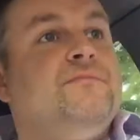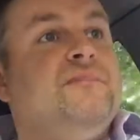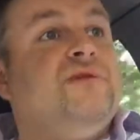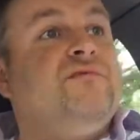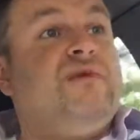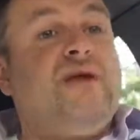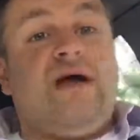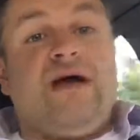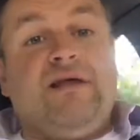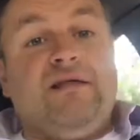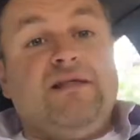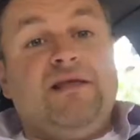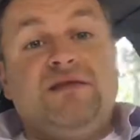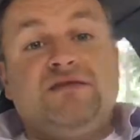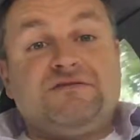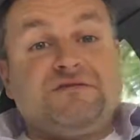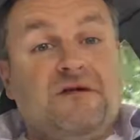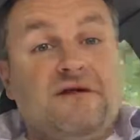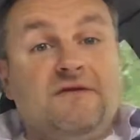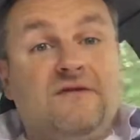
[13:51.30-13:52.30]
If you got
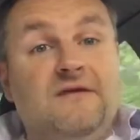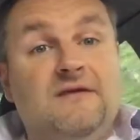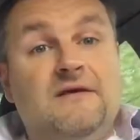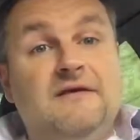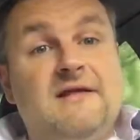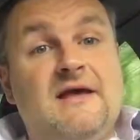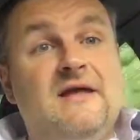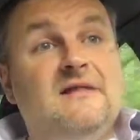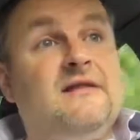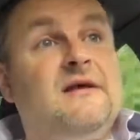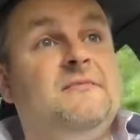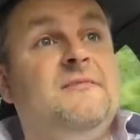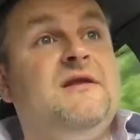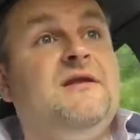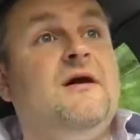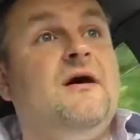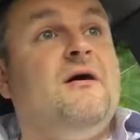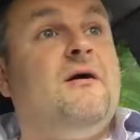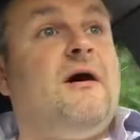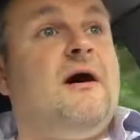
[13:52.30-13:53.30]
links or anything like that, let me
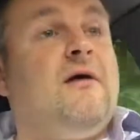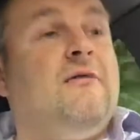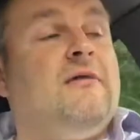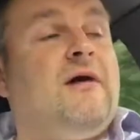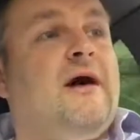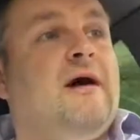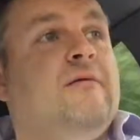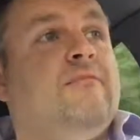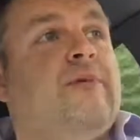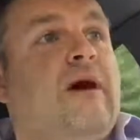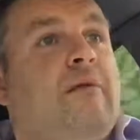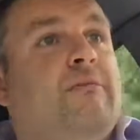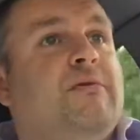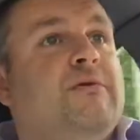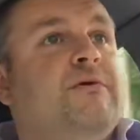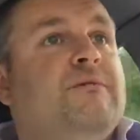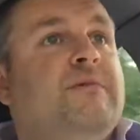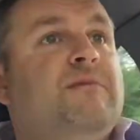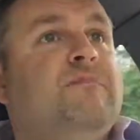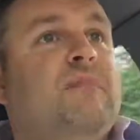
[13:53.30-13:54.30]
know. I'll
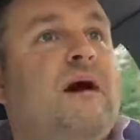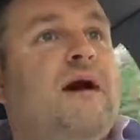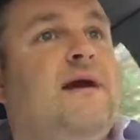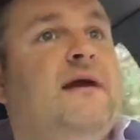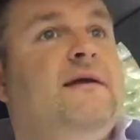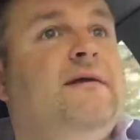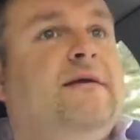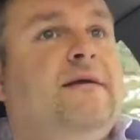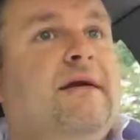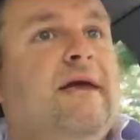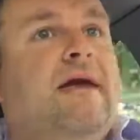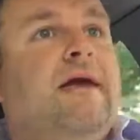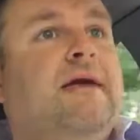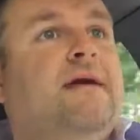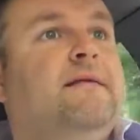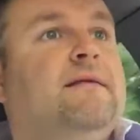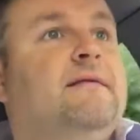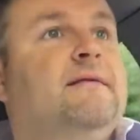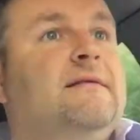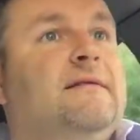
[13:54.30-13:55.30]
put them in mine,
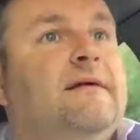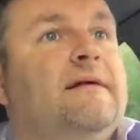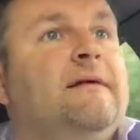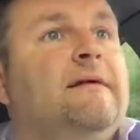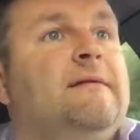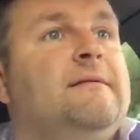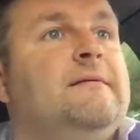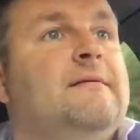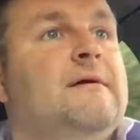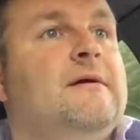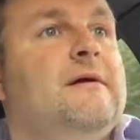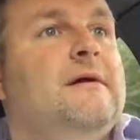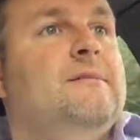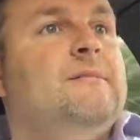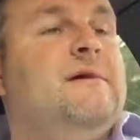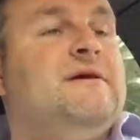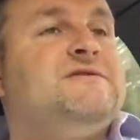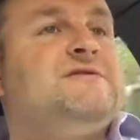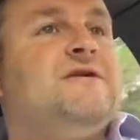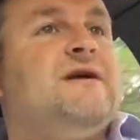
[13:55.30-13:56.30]
and
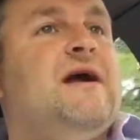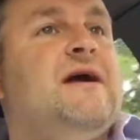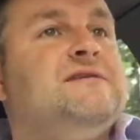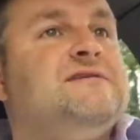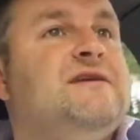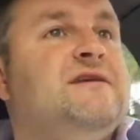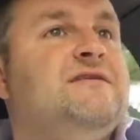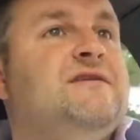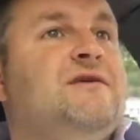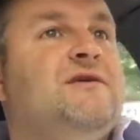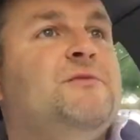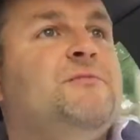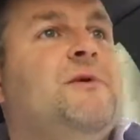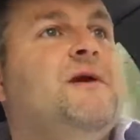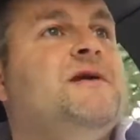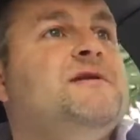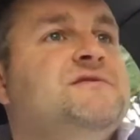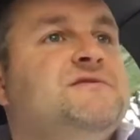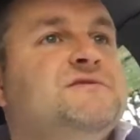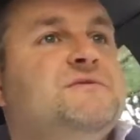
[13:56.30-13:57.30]
make sure guys get to your
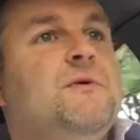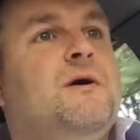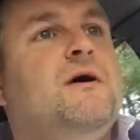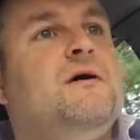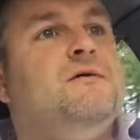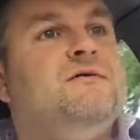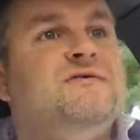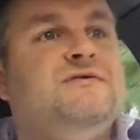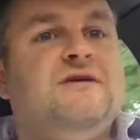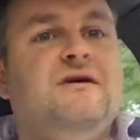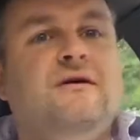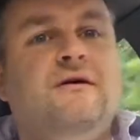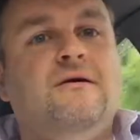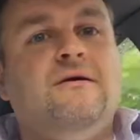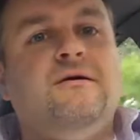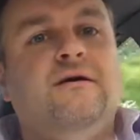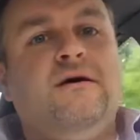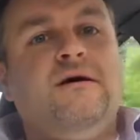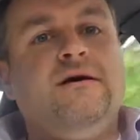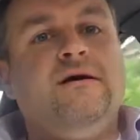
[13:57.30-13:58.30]
page as well.
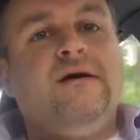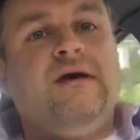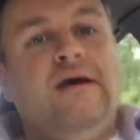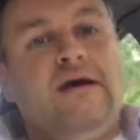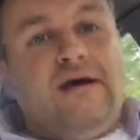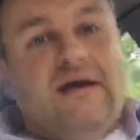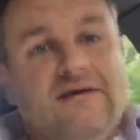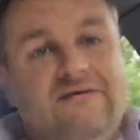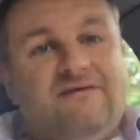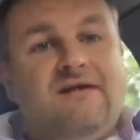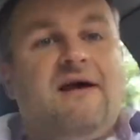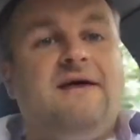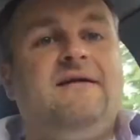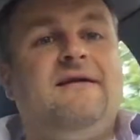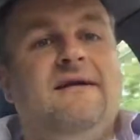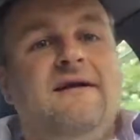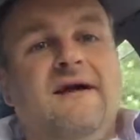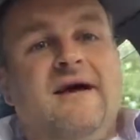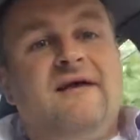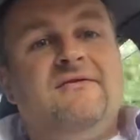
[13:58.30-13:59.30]
So thanks a lot.
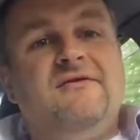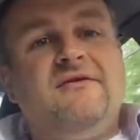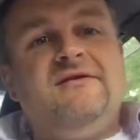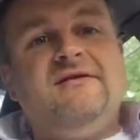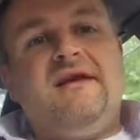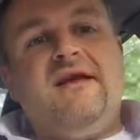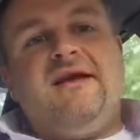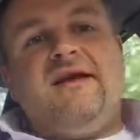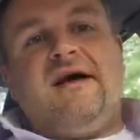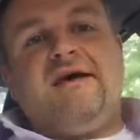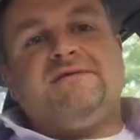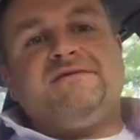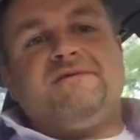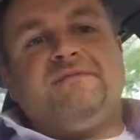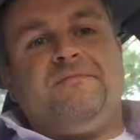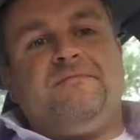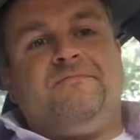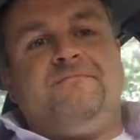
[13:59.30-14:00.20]
Have a good day, guys.